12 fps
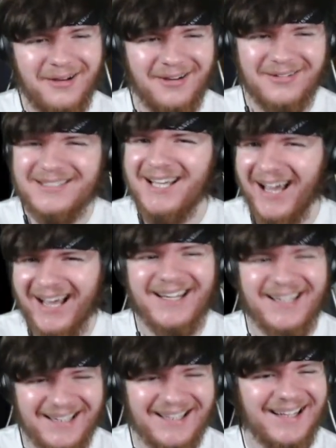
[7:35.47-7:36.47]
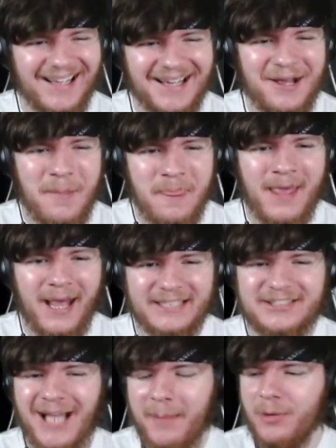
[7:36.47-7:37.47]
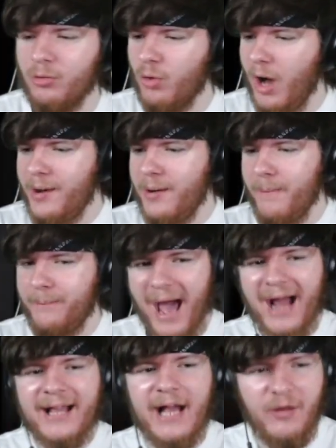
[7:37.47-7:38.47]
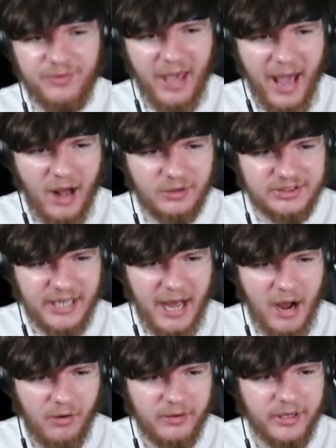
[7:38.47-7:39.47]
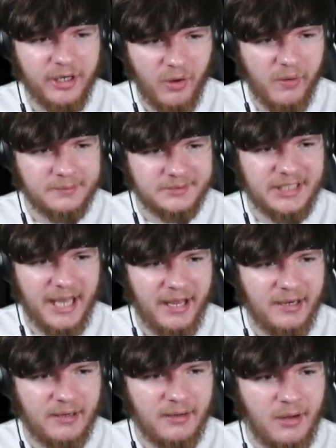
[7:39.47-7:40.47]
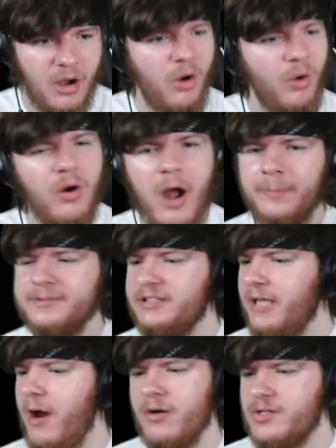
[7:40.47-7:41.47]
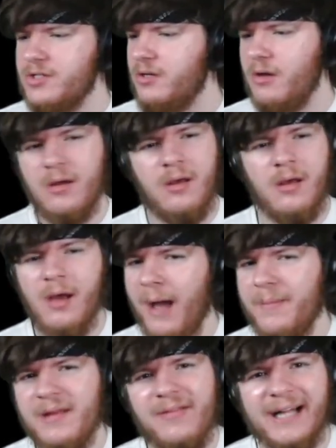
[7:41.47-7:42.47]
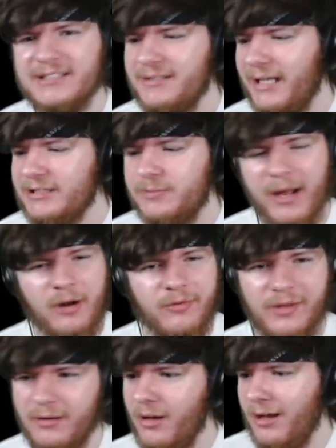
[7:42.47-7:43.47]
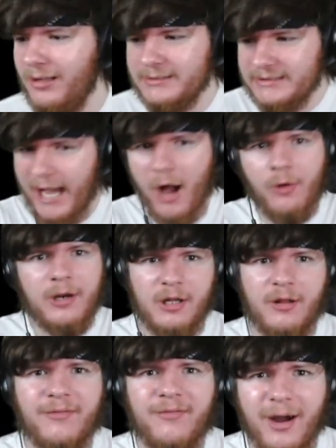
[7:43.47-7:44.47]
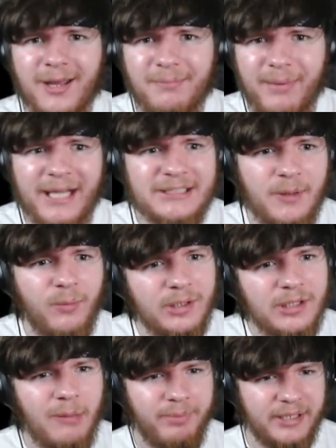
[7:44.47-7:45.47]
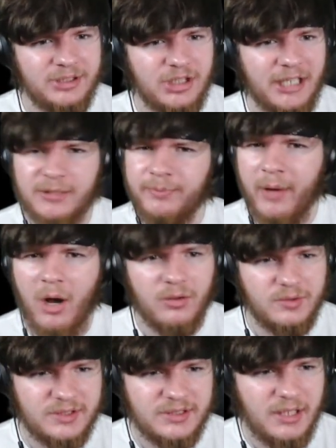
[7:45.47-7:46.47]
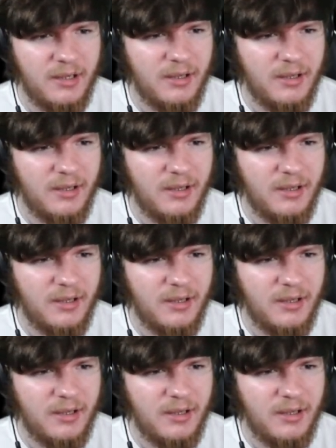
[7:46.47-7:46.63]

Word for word: Okay. It's time to run back out the house now. You know what I'm saying? Or upstairs. I mean, that's that's better than down into the fucking basement with the bitch, I suppose.